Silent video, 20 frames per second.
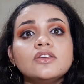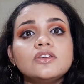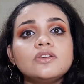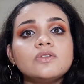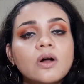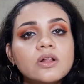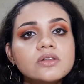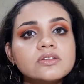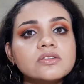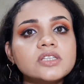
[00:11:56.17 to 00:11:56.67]

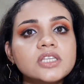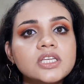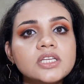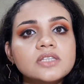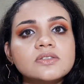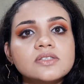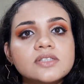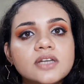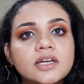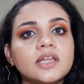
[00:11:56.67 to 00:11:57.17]
you also
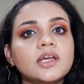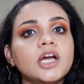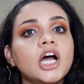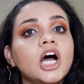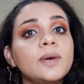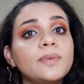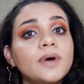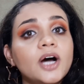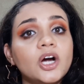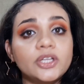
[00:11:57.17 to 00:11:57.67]
need to study
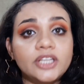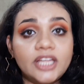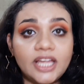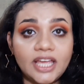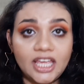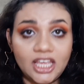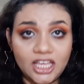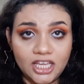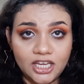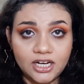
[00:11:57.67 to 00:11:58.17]
about
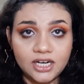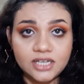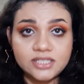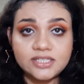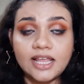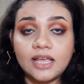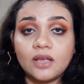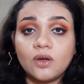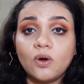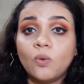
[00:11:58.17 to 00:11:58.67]
the
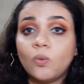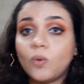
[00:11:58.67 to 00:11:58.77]
hairs like